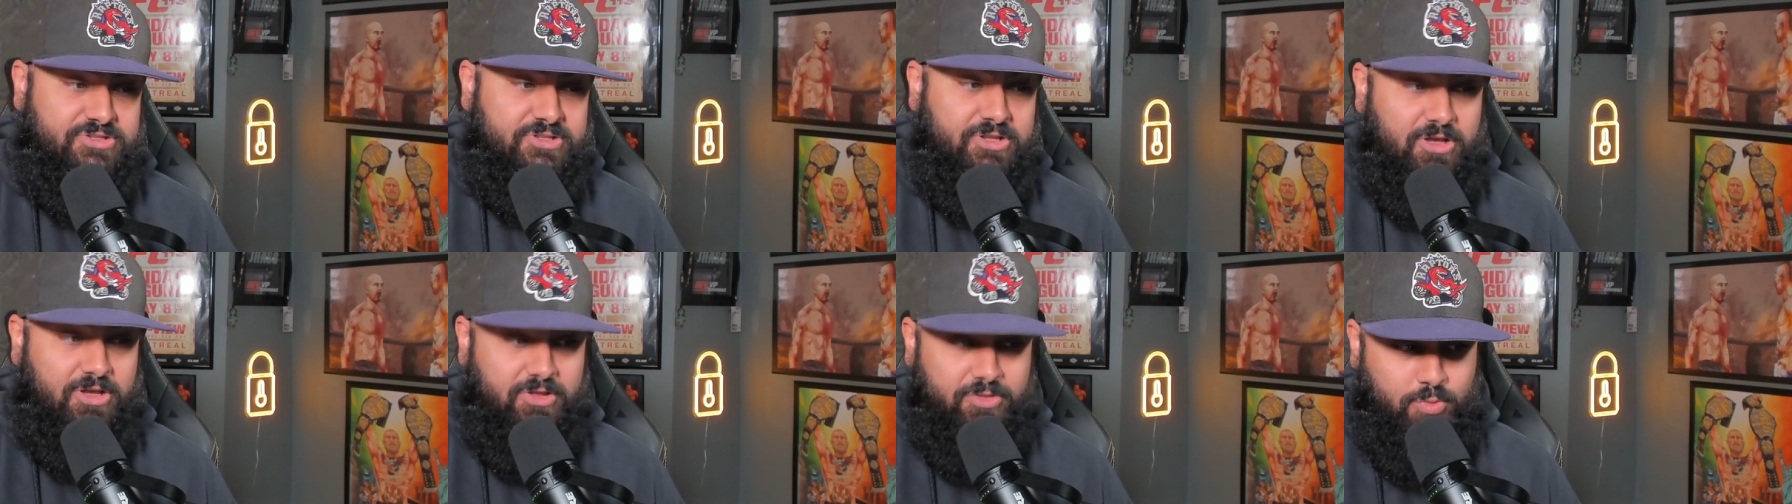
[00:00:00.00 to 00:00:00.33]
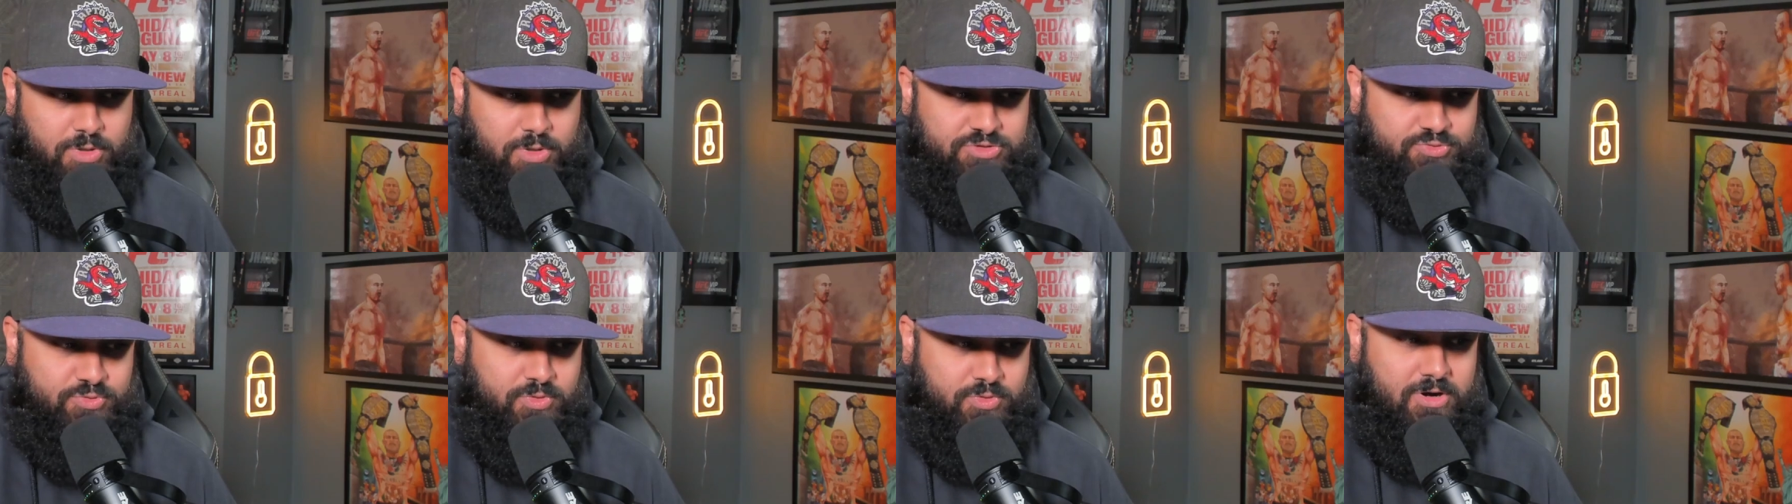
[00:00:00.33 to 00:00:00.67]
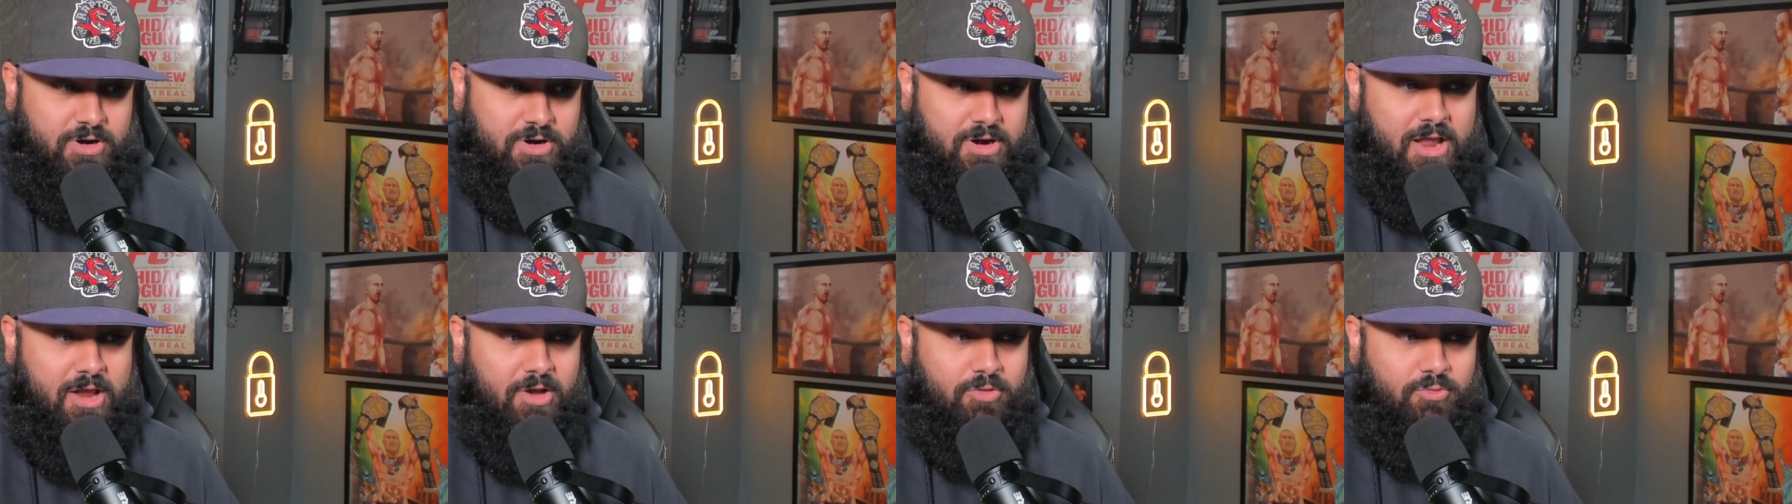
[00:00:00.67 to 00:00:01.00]
The other ones
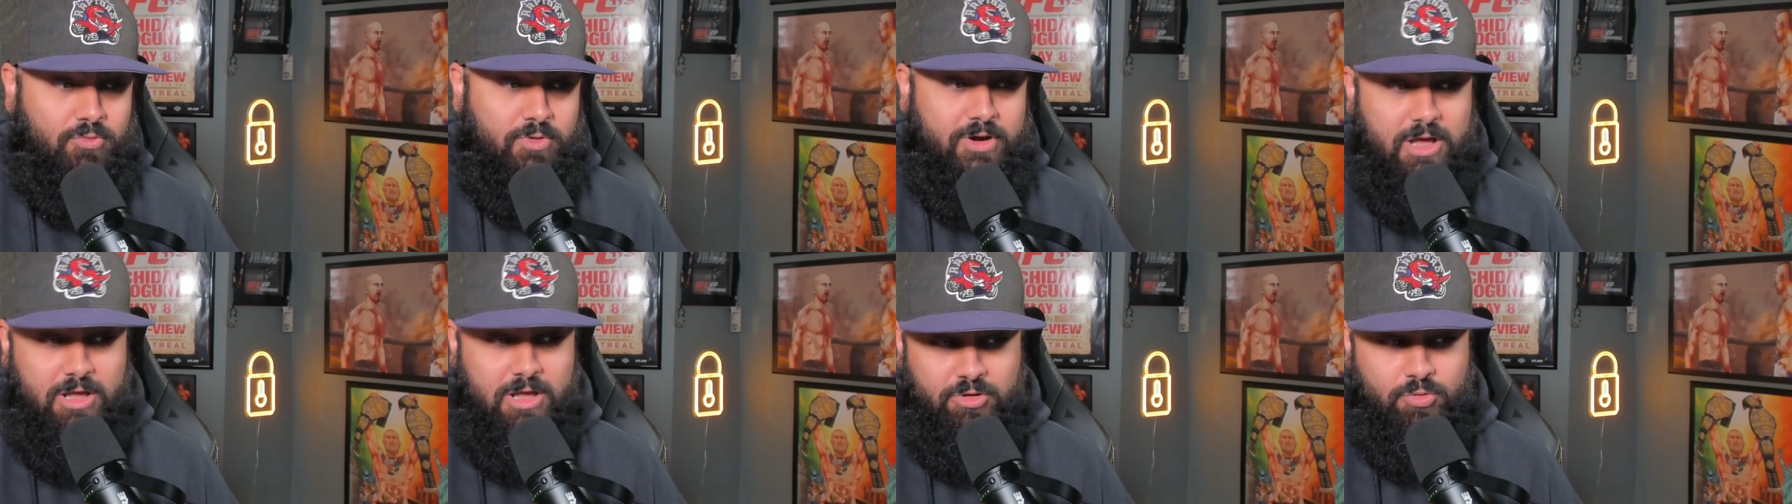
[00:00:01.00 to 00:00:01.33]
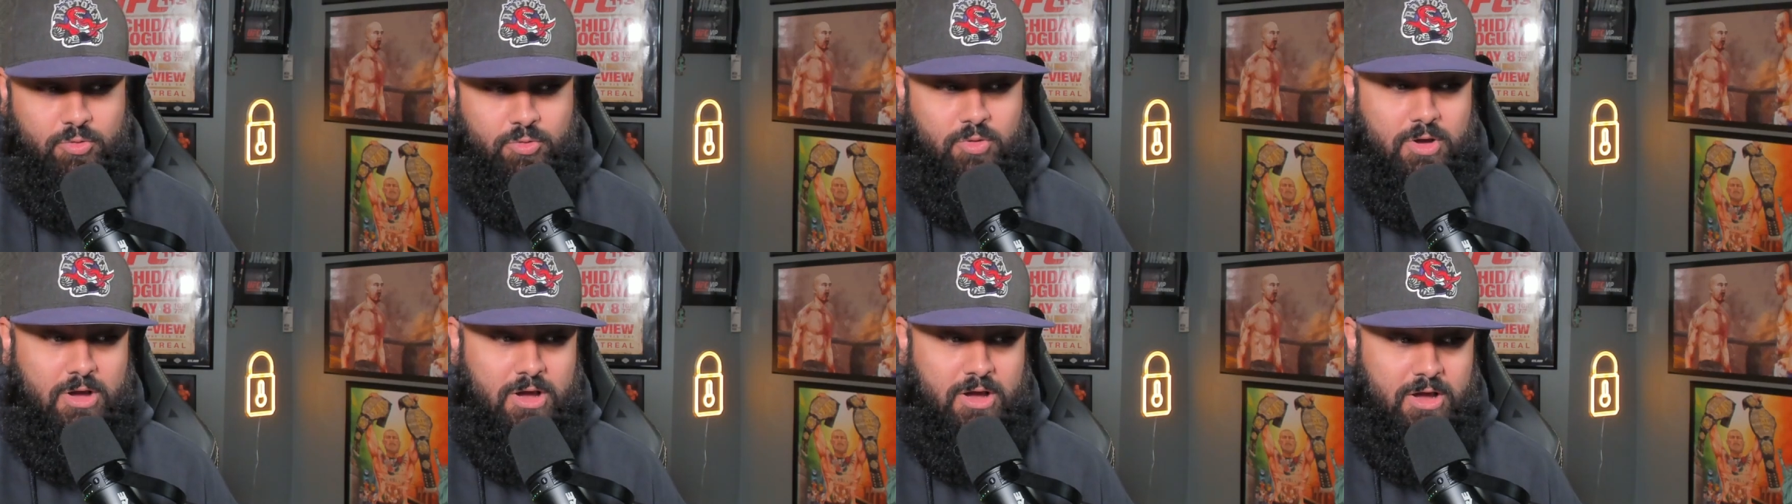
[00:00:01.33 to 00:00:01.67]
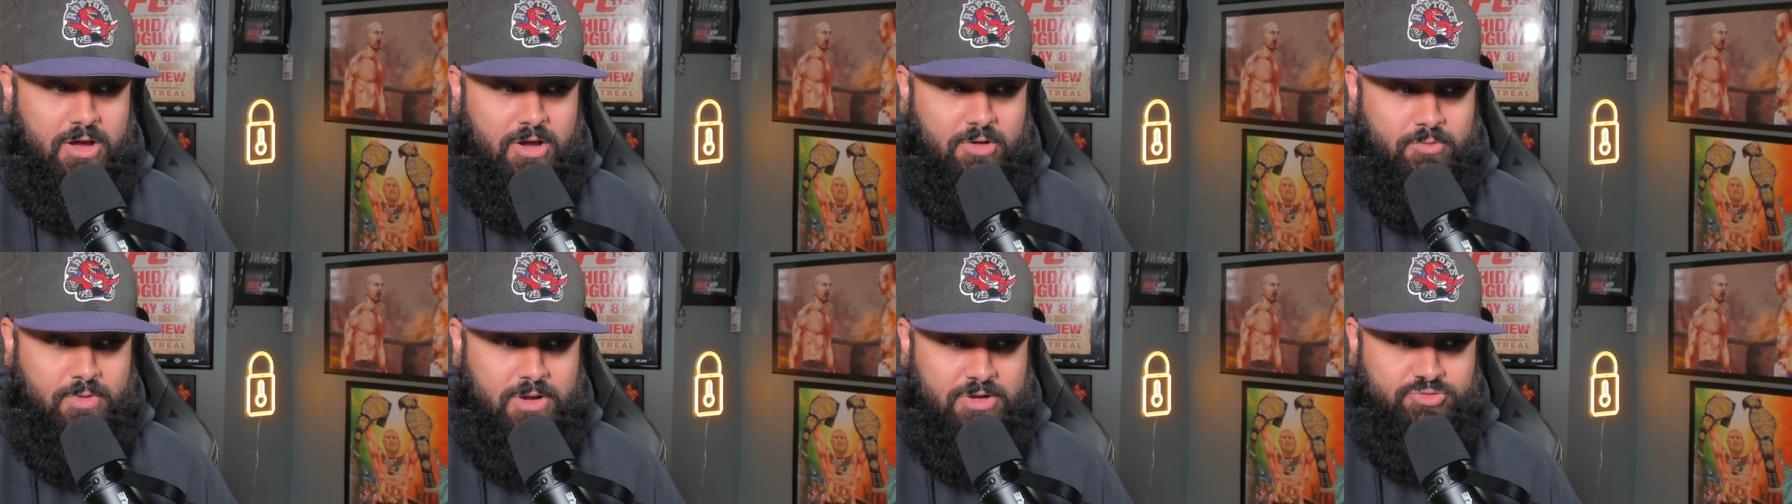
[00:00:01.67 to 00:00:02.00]
were Ronaldo
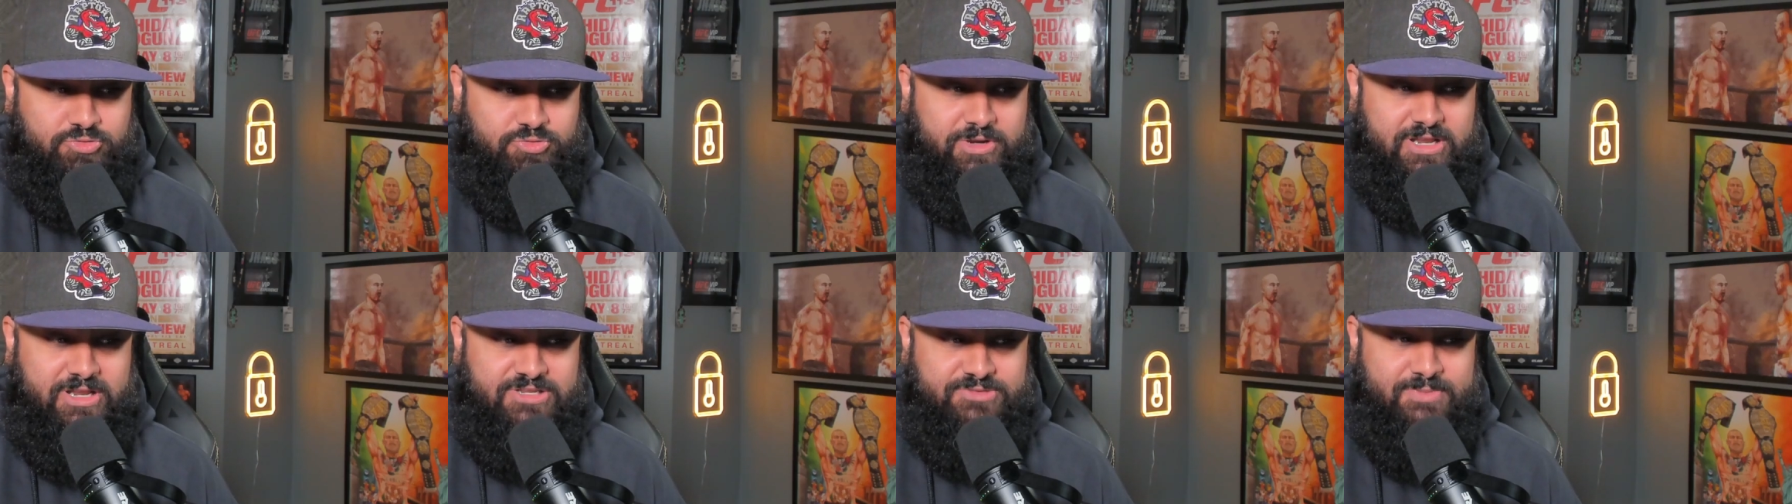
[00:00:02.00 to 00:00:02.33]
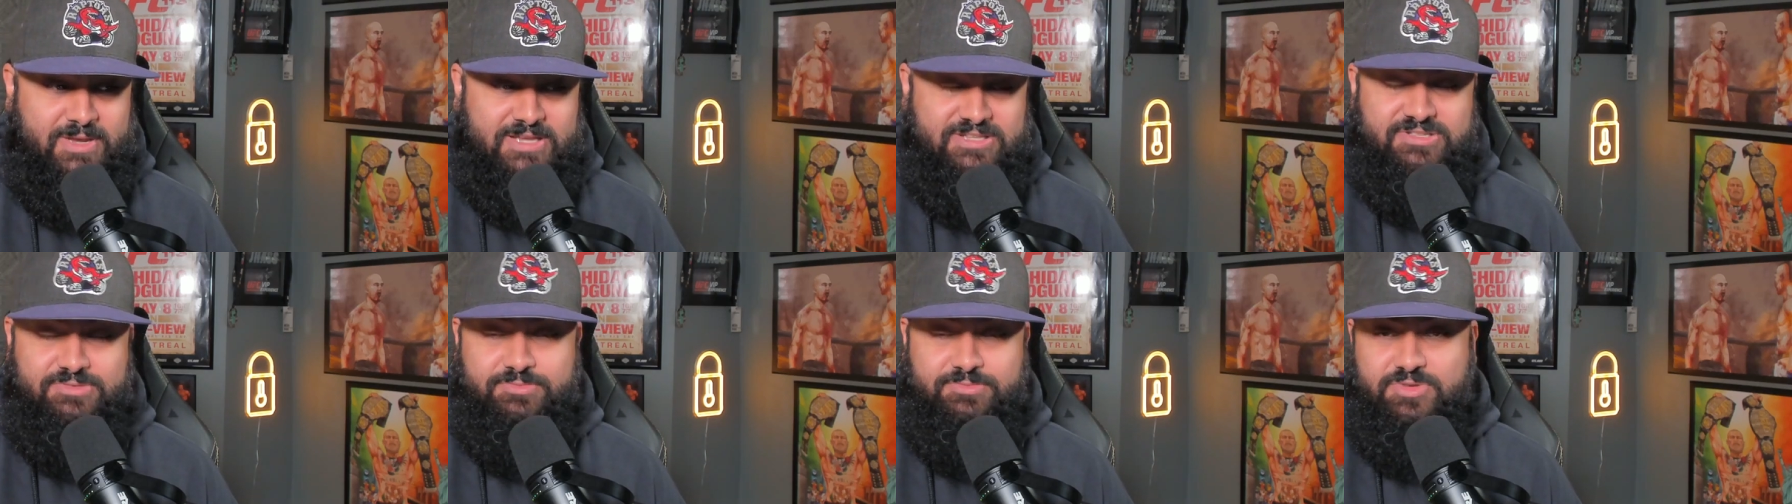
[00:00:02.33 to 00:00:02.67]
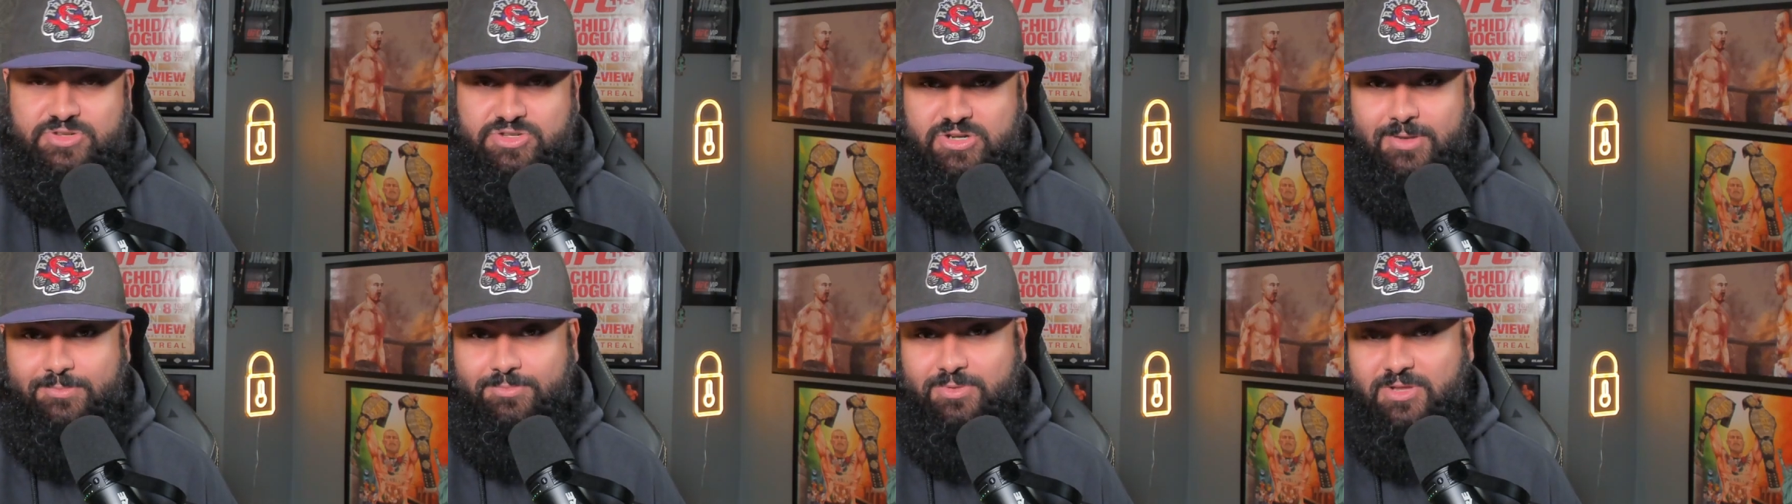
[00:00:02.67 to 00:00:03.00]
uh, Rodriguez by
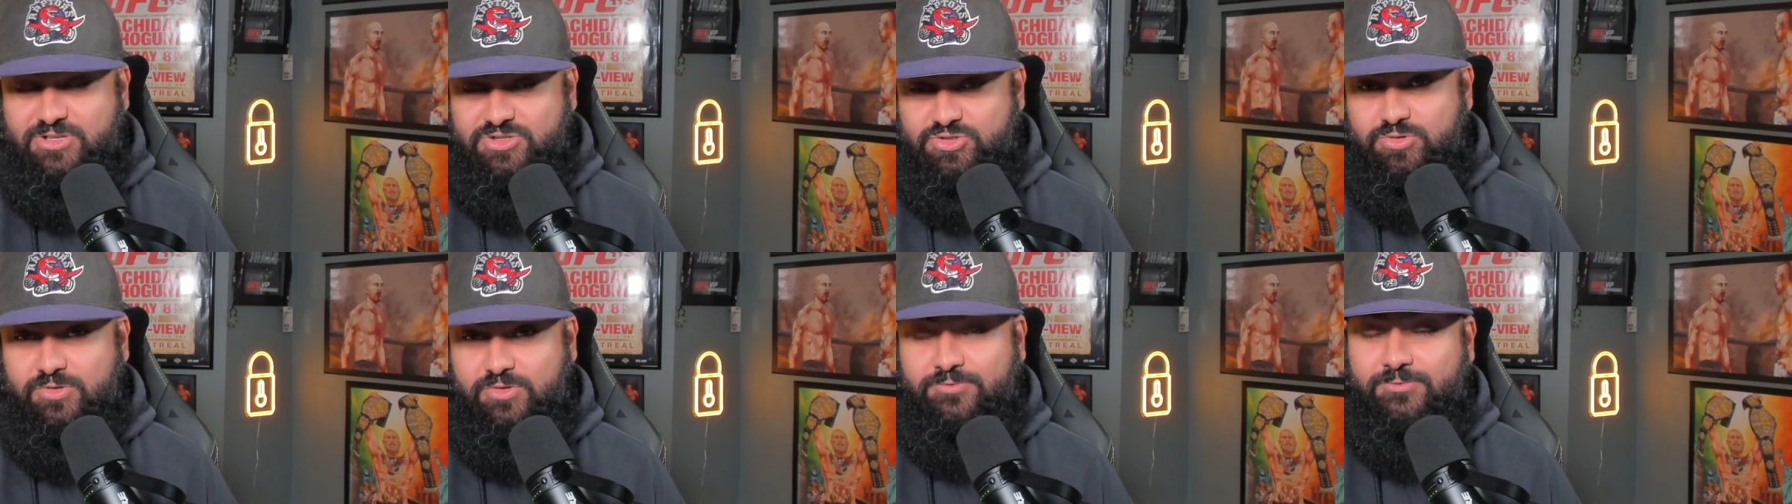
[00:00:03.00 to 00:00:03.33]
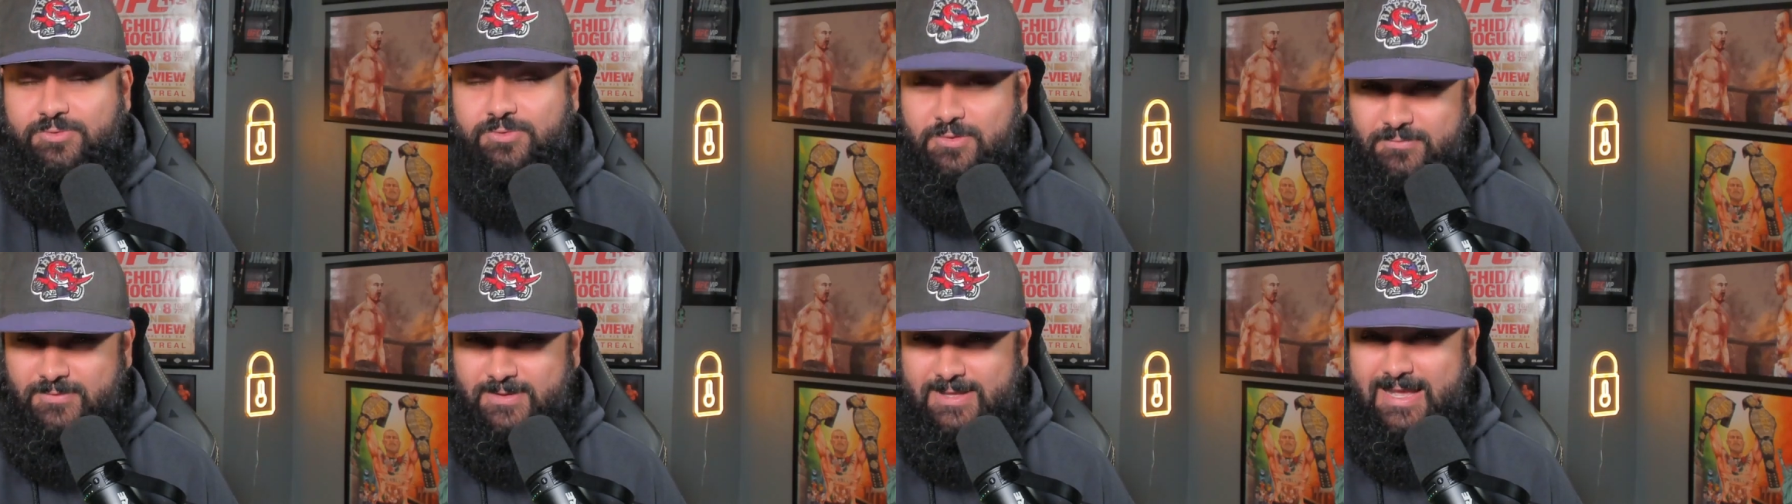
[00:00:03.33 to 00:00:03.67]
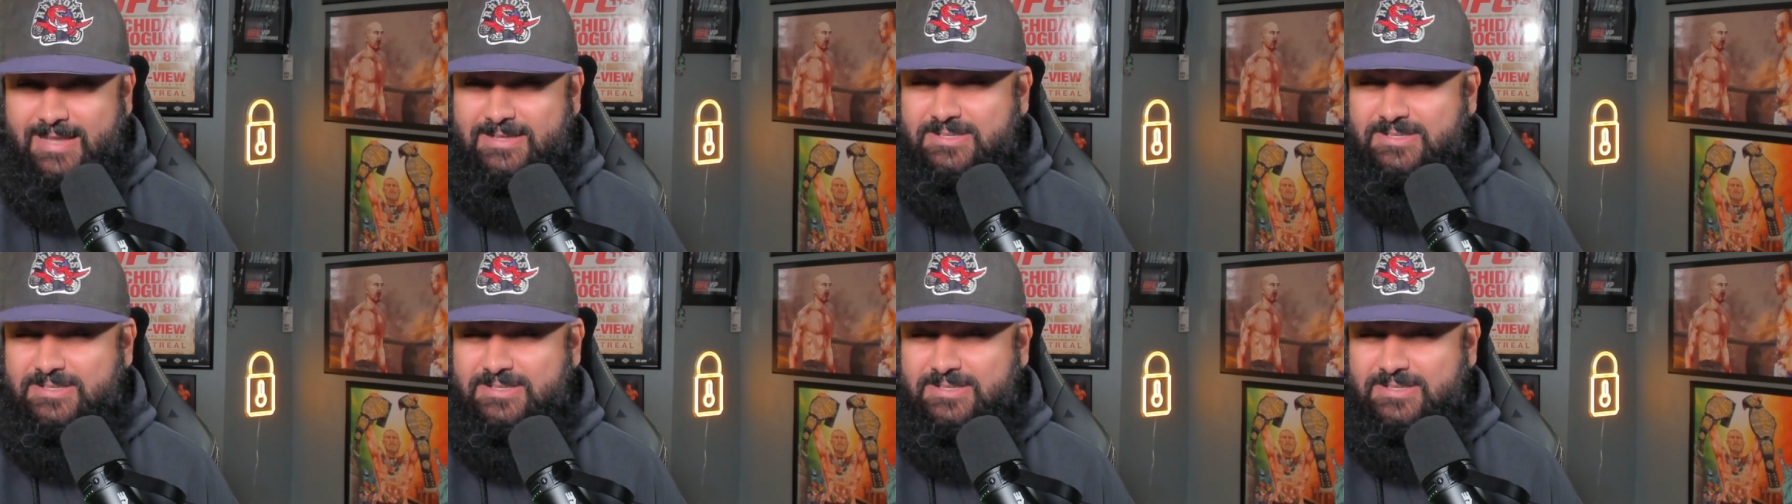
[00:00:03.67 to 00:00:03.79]
submission at plus 350.